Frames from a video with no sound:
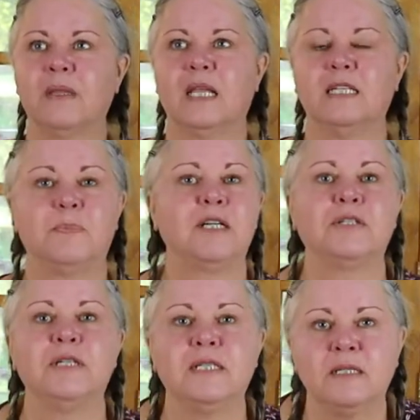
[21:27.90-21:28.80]

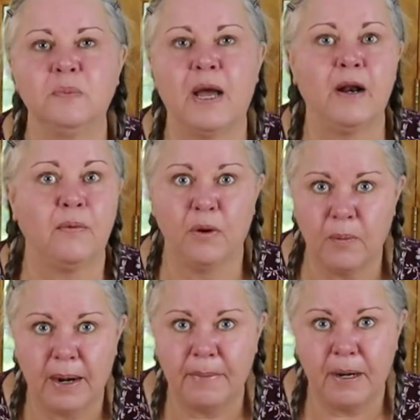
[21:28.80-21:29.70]
especially since I don't know
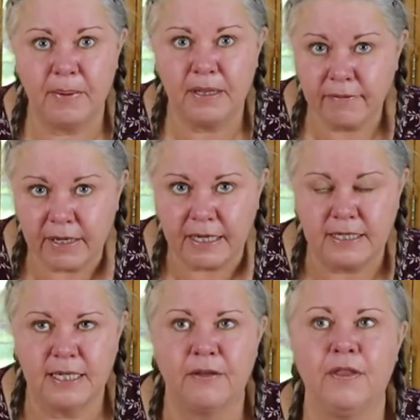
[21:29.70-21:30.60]
what I'm going to be living
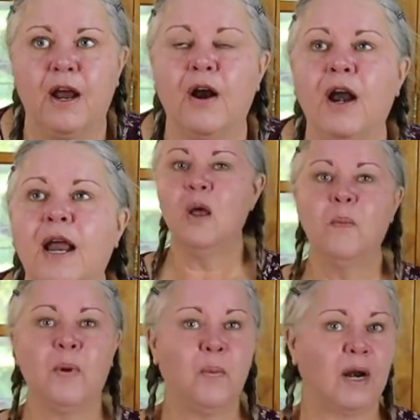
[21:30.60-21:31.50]
in down there.
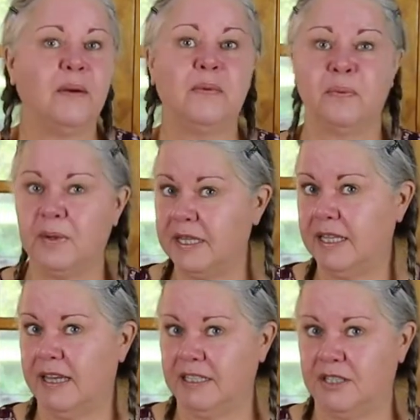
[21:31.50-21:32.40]
But what I would really
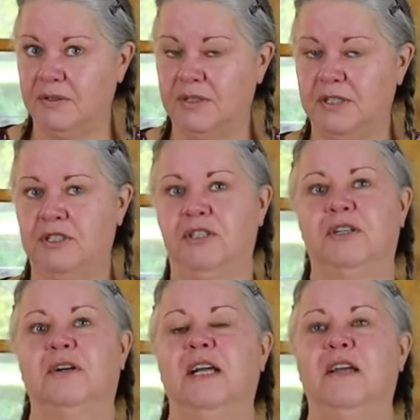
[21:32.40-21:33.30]
like to do this
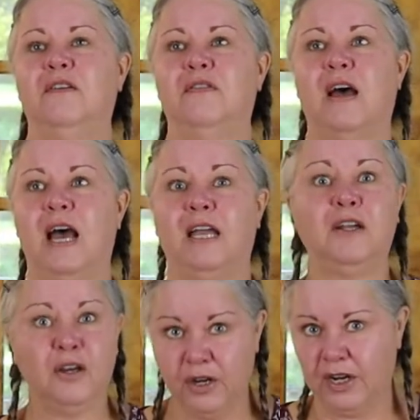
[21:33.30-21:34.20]
year, if I
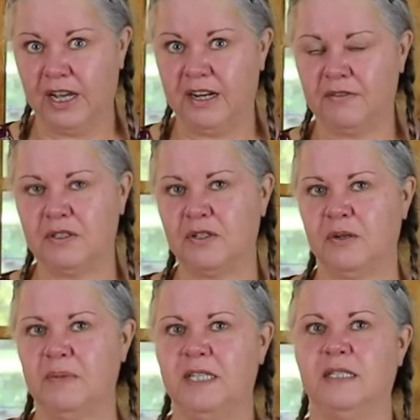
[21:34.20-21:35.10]
could, if the
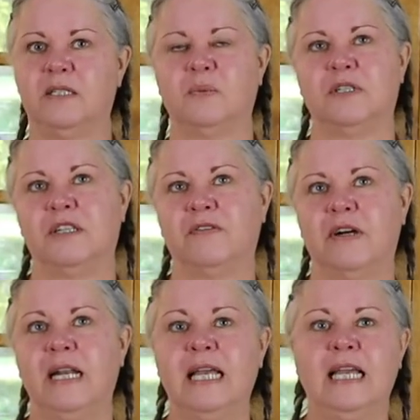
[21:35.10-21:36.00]
circumstances were
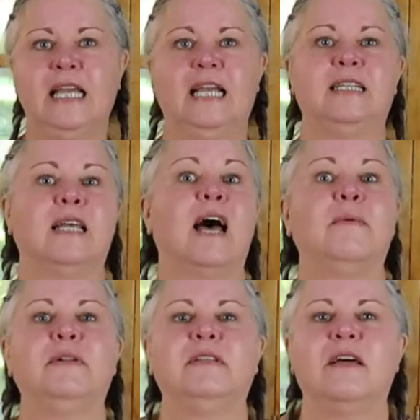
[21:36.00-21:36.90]
different, is
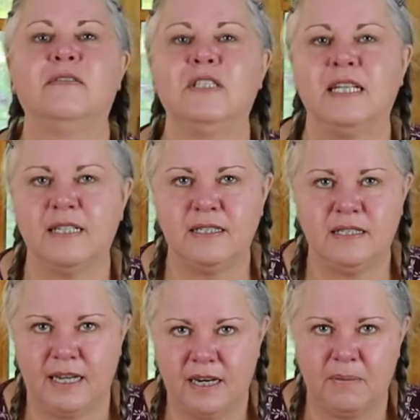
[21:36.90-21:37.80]
I would love to get a
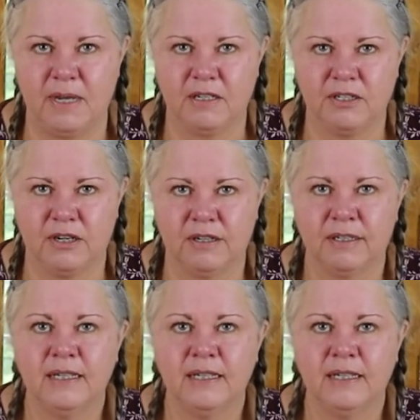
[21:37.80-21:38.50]
stand mixer.